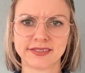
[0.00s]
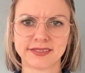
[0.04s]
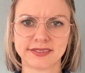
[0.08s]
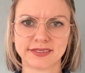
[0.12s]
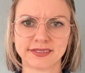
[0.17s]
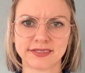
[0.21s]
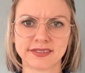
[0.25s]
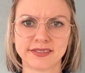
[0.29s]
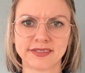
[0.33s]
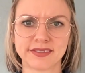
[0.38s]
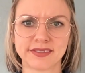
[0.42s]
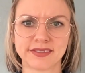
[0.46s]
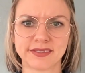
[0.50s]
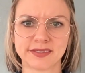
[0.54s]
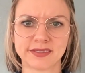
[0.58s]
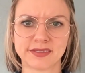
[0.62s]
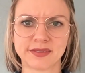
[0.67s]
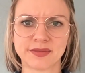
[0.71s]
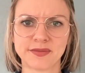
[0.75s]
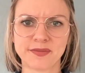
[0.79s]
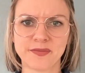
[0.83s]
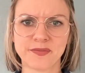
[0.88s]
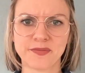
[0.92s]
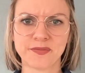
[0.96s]

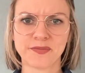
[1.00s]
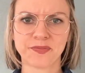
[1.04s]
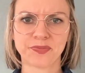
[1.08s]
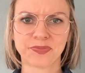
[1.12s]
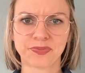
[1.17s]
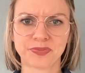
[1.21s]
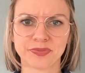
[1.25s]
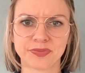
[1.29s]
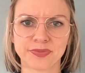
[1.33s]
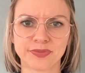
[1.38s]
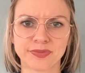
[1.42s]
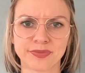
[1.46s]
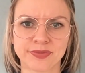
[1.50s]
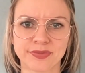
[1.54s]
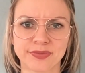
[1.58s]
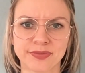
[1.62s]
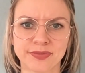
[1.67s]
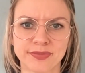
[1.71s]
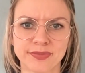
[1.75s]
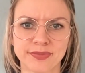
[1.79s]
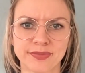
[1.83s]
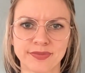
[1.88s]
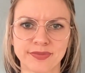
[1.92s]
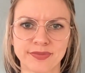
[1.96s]

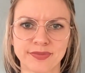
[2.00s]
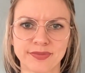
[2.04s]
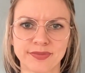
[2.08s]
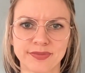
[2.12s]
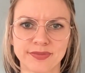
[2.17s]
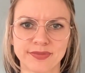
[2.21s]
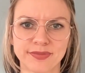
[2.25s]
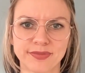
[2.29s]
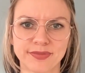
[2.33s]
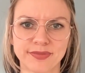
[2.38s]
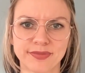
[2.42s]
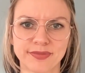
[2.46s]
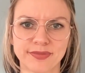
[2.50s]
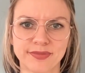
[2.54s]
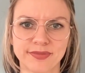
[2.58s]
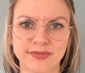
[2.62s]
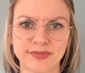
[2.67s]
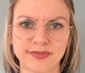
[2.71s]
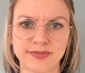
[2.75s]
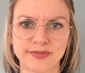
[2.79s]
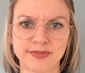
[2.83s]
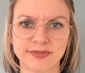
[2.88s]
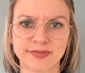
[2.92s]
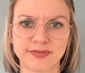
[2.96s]

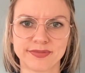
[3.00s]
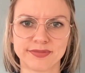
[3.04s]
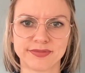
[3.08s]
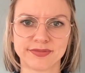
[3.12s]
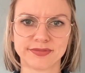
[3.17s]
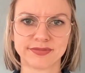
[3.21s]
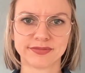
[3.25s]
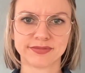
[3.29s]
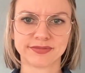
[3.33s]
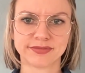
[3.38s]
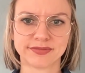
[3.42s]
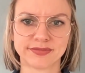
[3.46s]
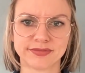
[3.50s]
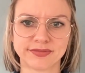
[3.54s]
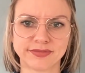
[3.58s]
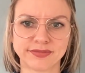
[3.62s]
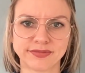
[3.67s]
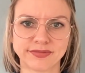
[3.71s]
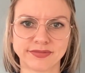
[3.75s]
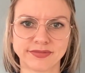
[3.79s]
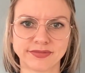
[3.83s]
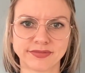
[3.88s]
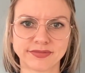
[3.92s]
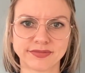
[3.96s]

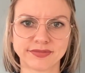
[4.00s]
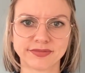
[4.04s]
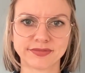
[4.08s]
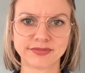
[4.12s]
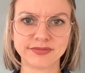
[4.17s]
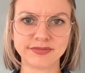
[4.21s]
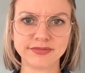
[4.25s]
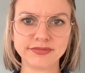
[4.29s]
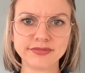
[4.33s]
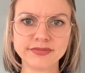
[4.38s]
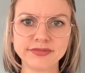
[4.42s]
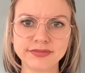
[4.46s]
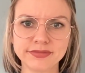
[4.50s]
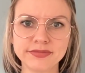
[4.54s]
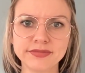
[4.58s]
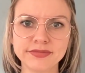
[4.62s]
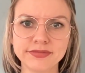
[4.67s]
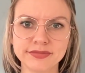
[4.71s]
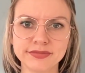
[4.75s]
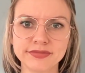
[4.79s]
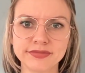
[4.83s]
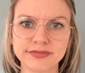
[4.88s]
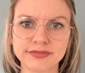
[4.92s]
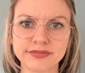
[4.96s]

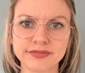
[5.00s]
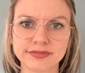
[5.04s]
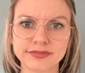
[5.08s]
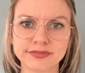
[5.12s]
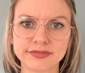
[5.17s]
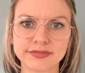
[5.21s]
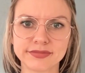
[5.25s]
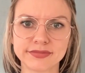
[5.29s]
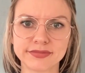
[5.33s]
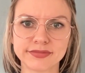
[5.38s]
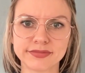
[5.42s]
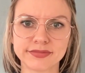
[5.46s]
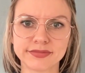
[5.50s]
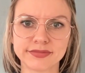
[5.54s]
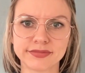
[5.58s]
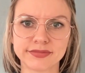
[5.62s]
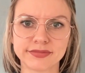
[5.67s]
The person shown says nothing.